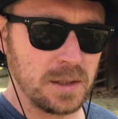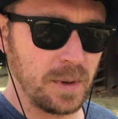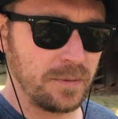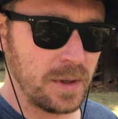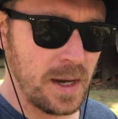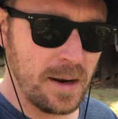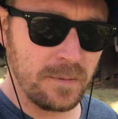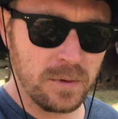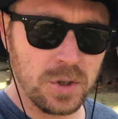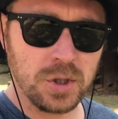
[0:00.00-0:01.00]
But for the
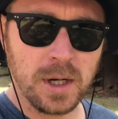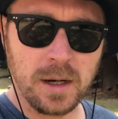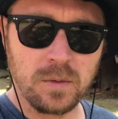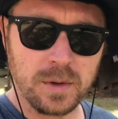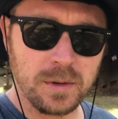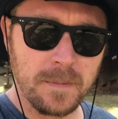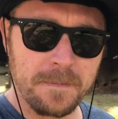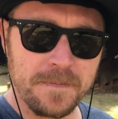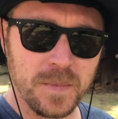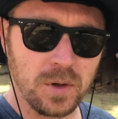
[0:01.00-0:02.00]
average guy with
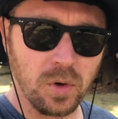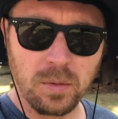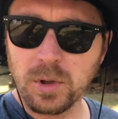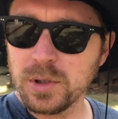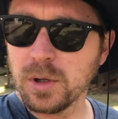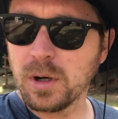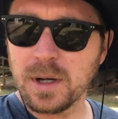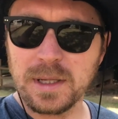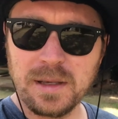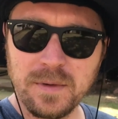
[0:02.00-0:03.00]
normal
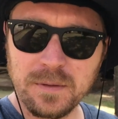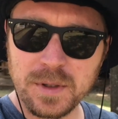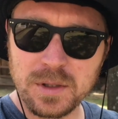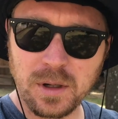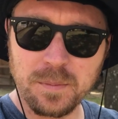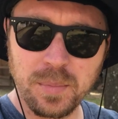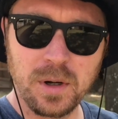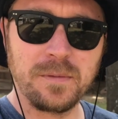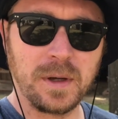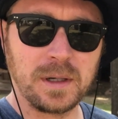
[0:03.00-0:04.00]
yard, even if it's not
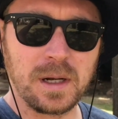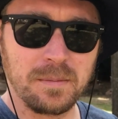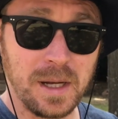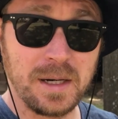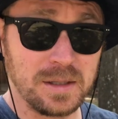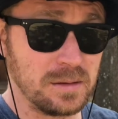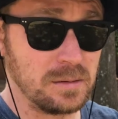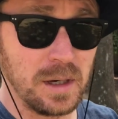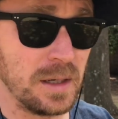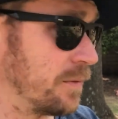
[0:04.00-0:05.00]
perfect, like mine is
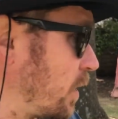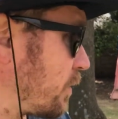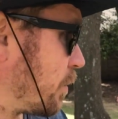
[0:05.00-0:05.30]
really far from